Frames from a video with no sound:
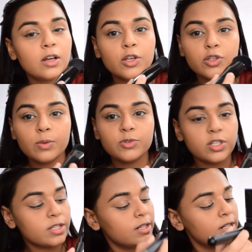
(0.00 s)
So I'm
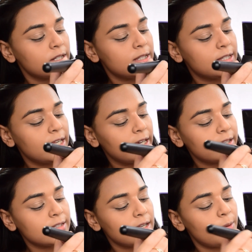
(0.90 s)
just going to take
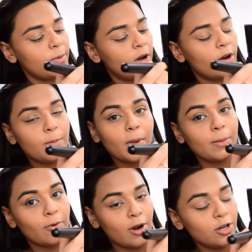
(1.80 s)
some on my
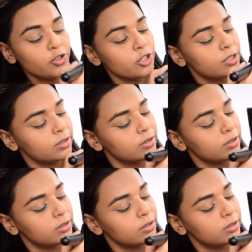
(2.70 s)
brush,